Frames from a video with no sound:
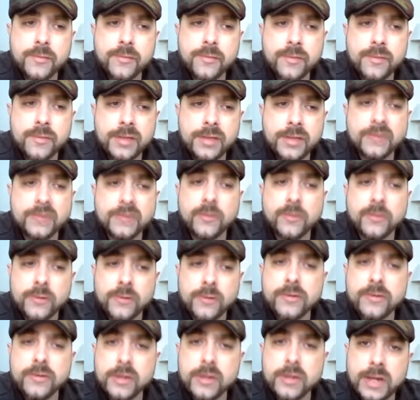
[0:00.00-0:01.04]
things that
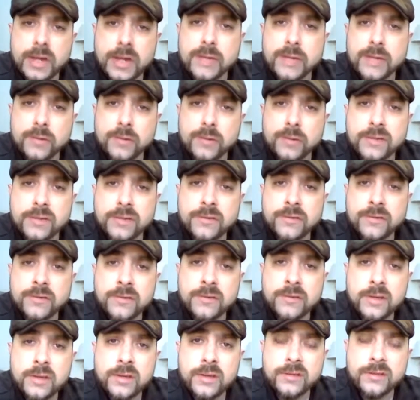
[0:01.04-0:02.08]
refute what's
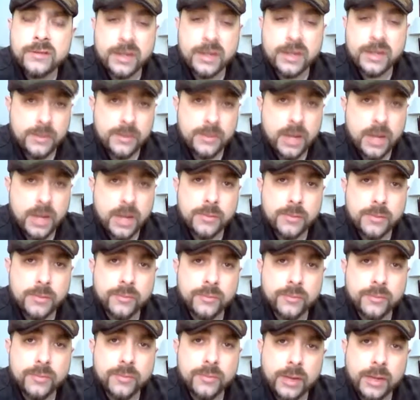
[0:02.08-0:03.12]
said in the
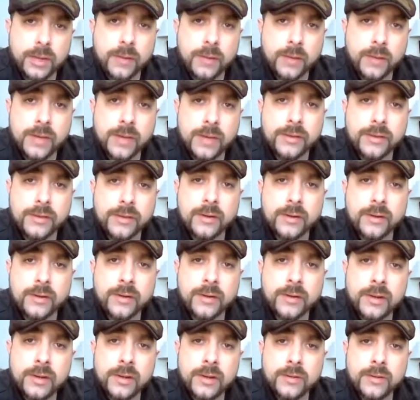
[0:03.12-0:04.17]
Bible right there
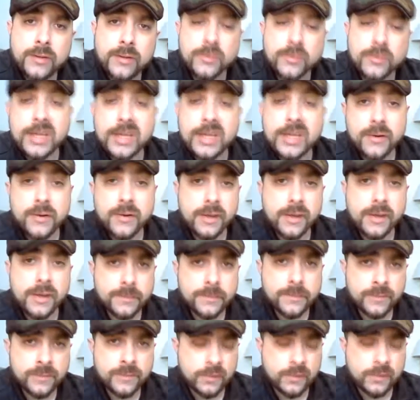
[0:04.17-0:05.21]
through the internet.
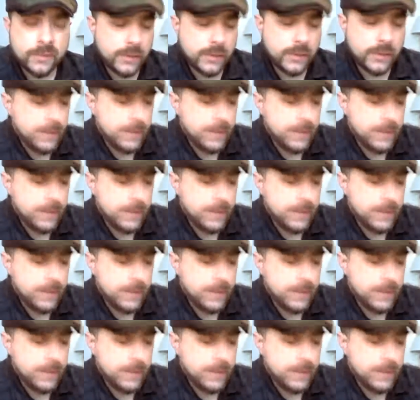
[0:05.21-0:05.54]
It's a great